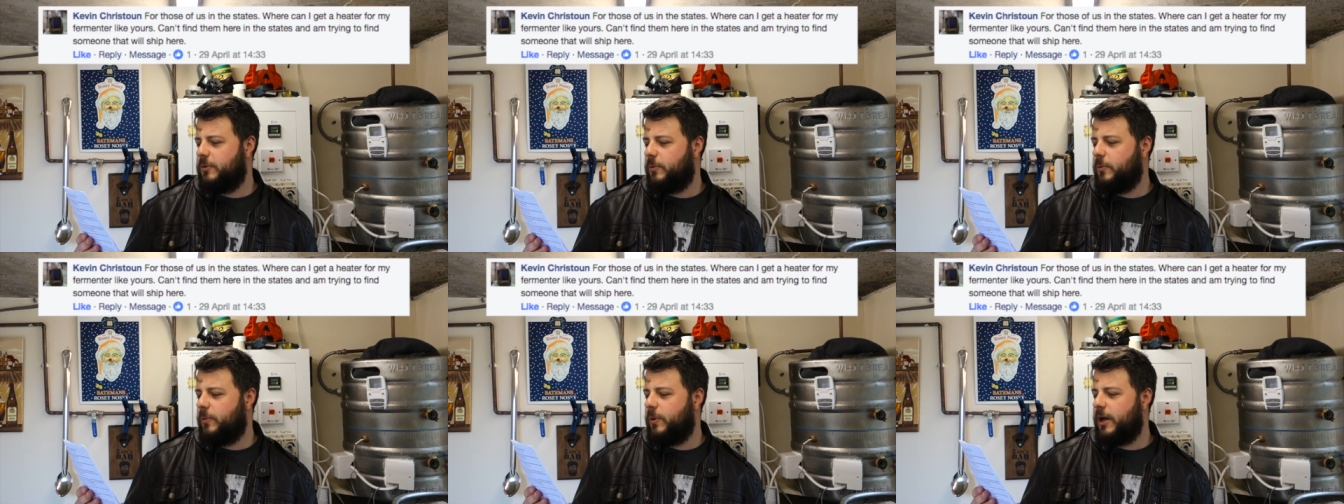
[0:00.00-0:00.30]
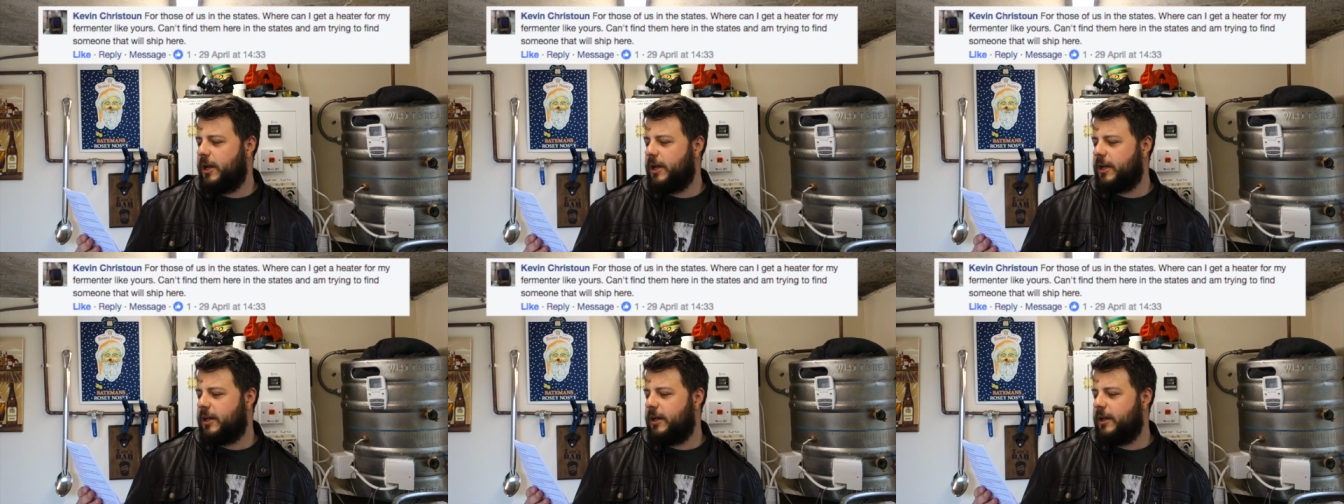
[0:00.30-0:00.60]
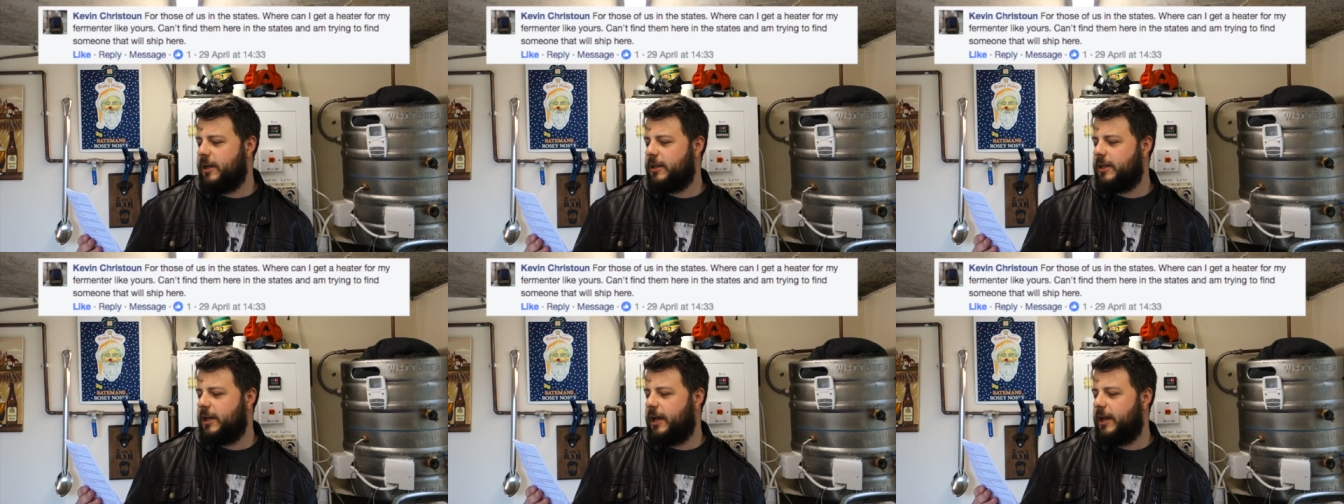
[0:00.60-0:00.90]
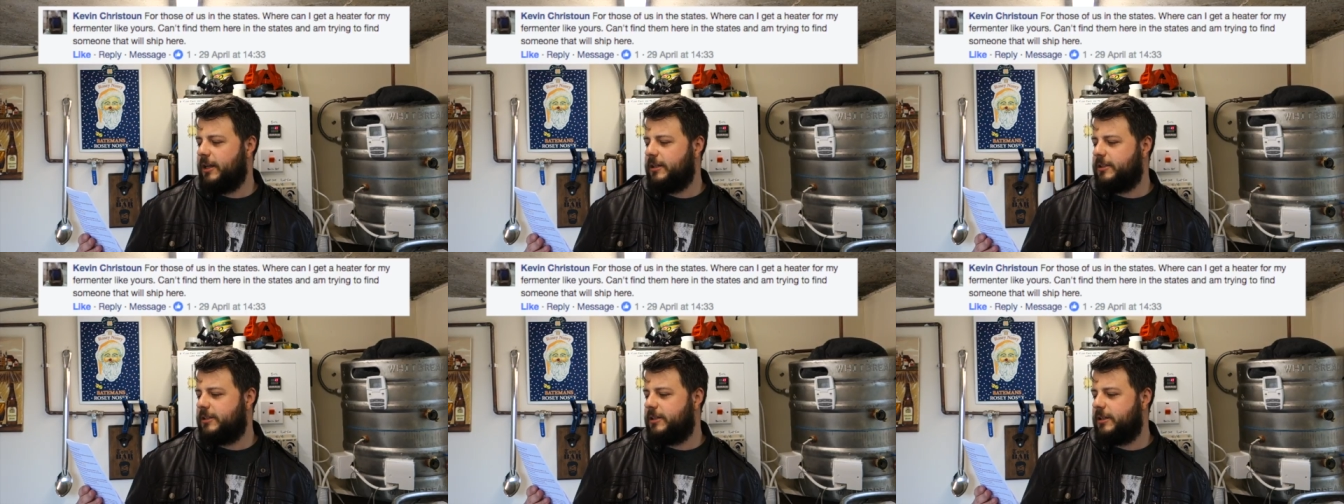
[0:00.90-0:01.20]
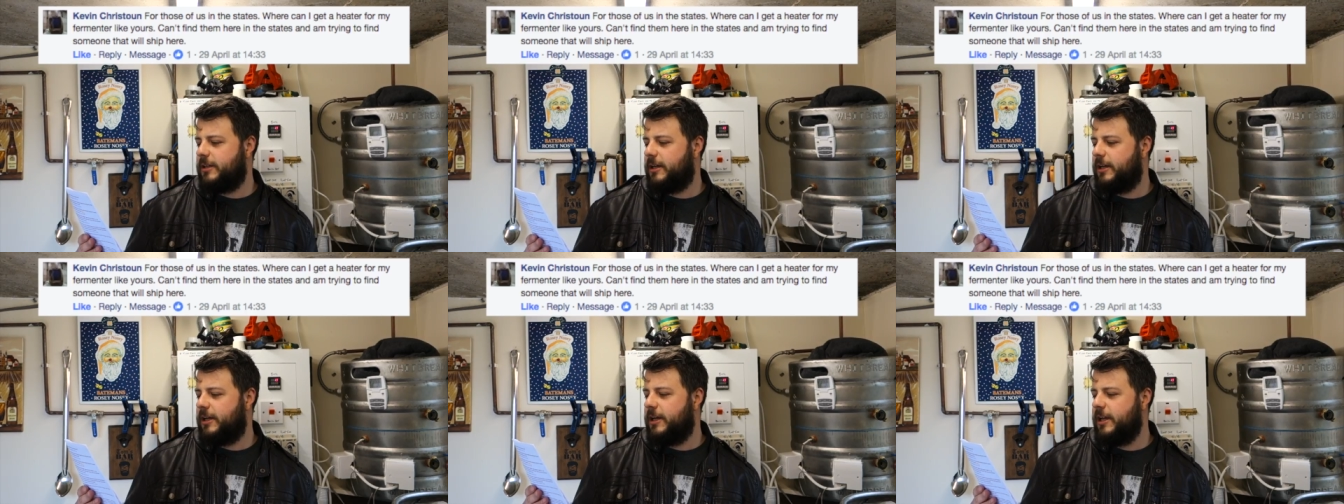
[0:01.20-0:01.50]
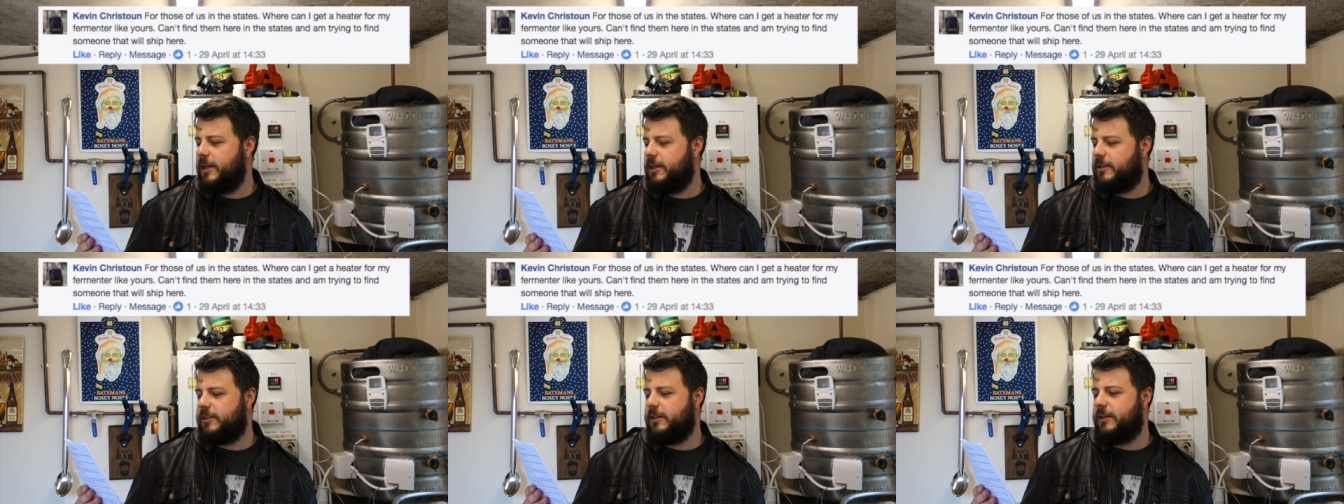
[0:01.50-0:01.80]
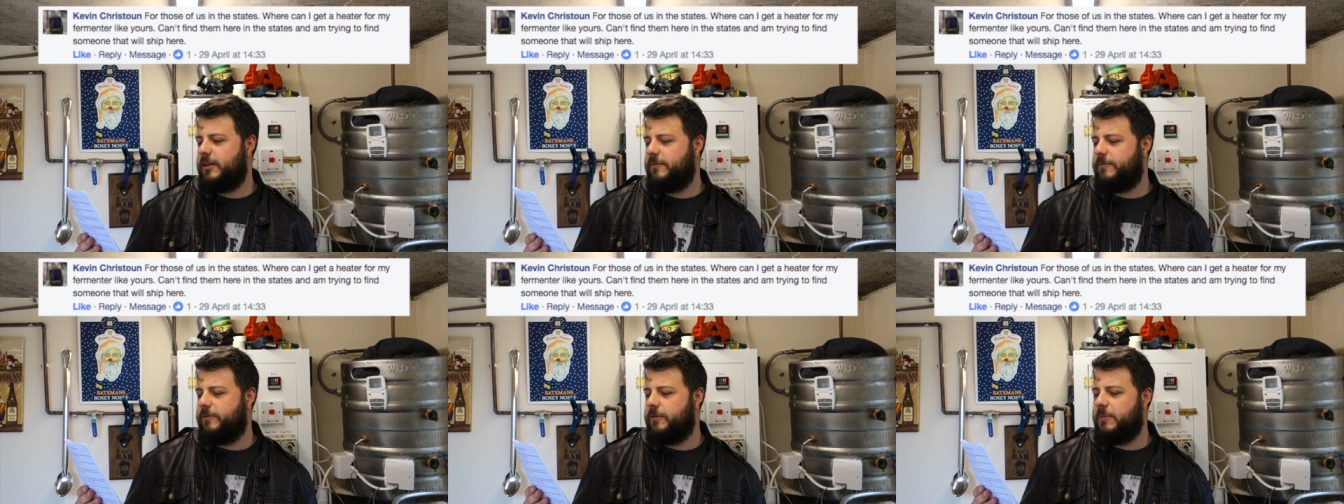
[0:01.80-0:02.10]
where can I get a
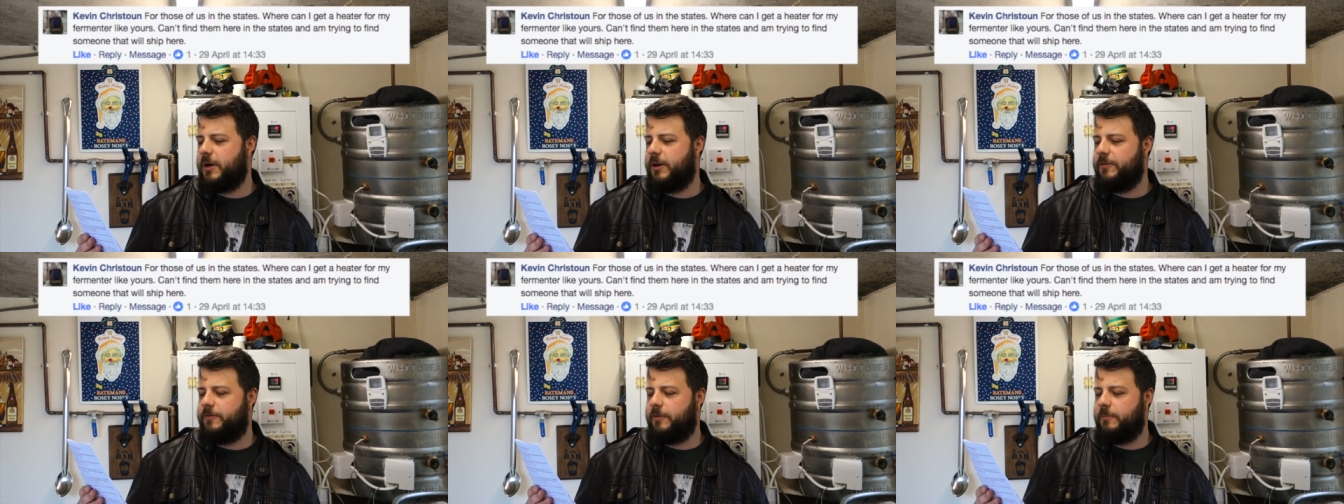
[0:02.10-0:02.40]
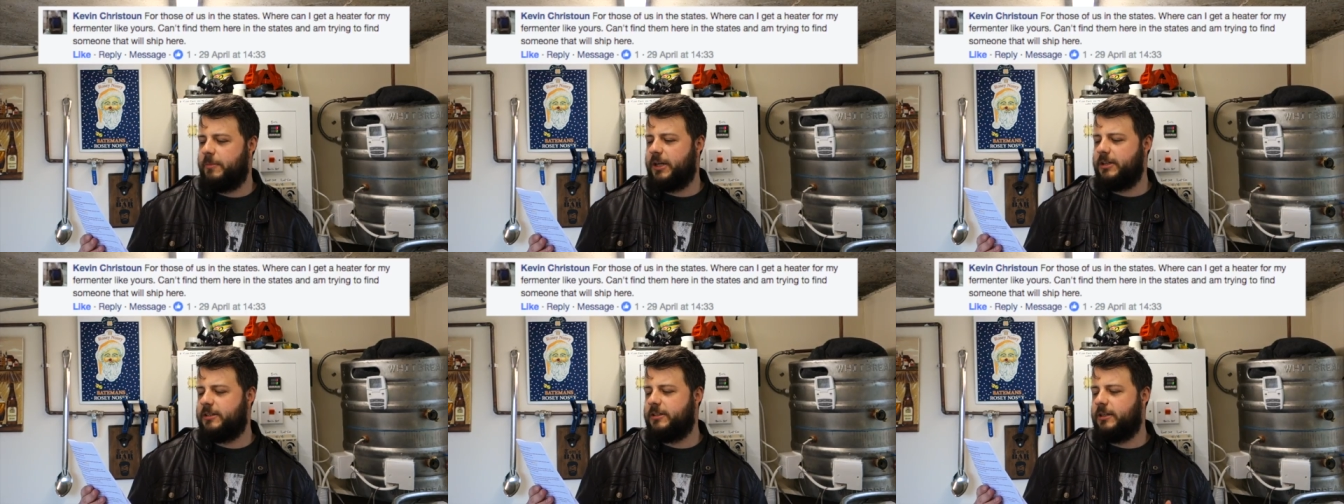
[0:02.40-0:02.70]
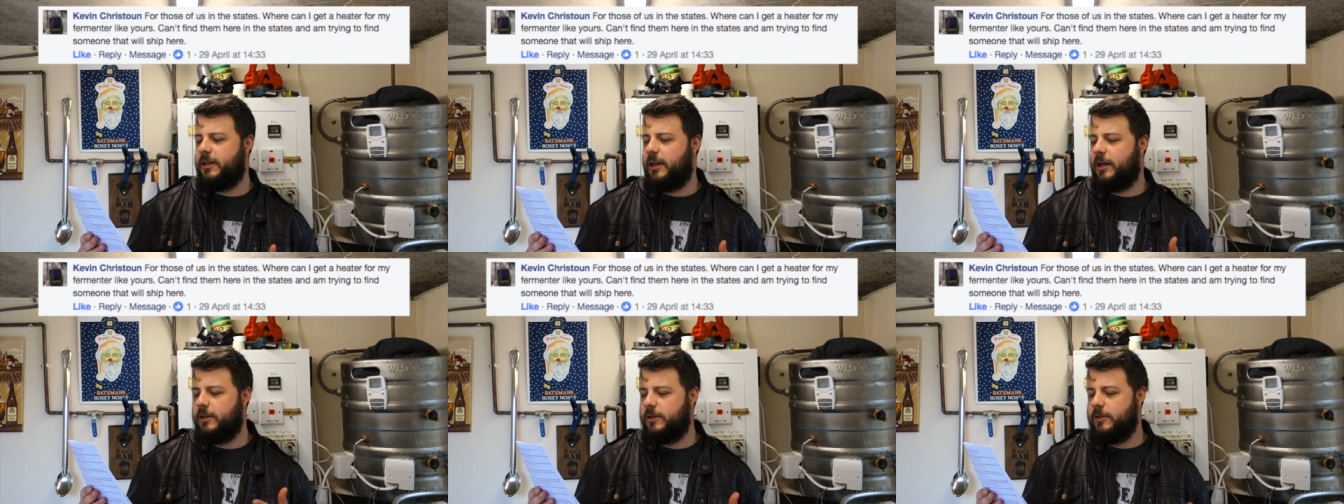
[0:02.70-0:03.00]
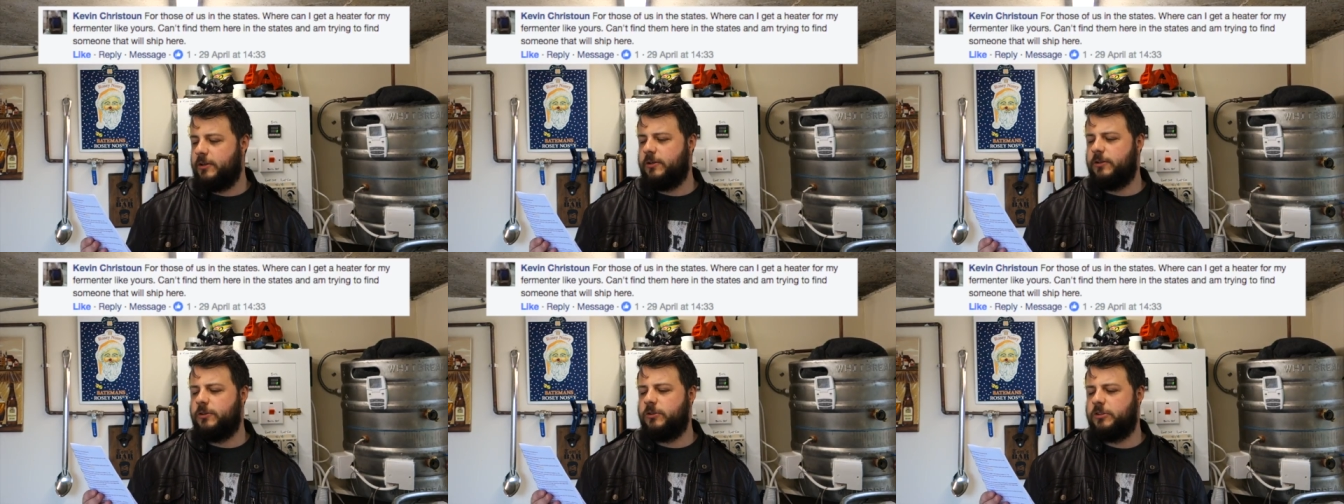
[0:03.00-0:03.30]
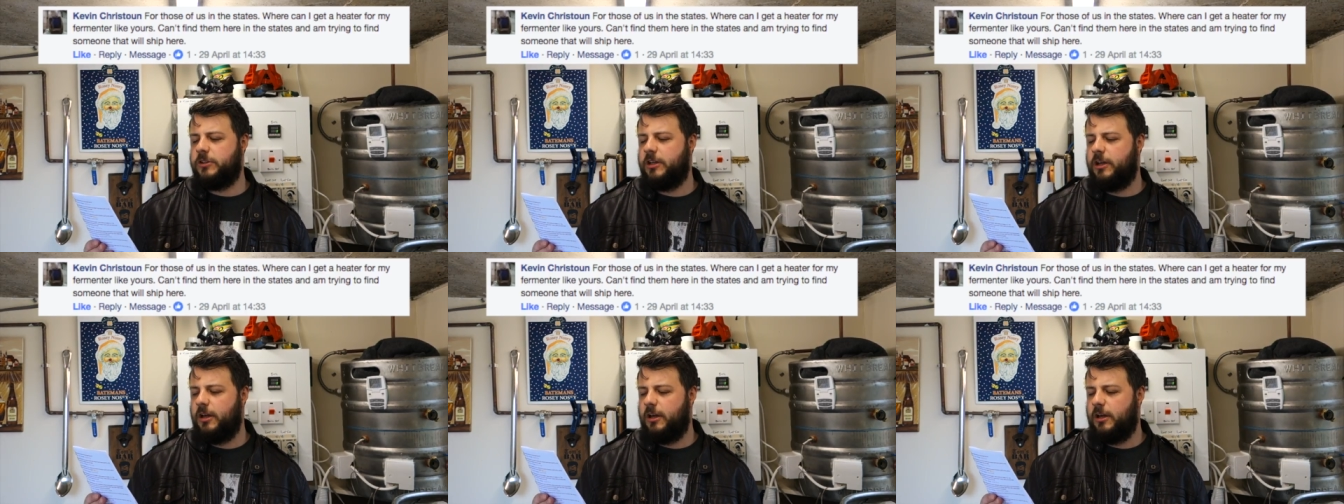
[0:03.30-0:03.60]
heater for my fermenter like yours?